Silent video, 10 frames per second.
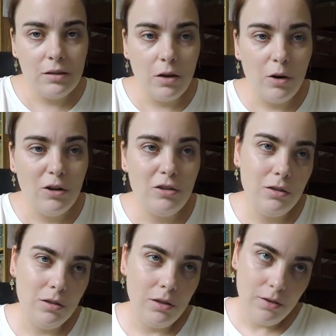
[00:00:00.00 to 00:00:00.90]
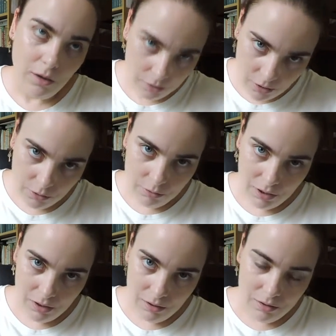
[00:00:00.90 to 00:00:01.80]
are just not
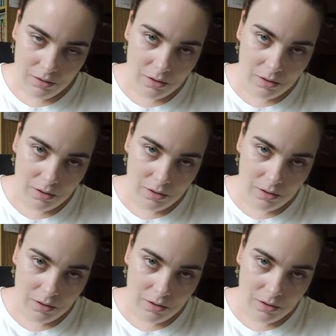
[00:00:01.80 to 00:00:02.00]
Korean,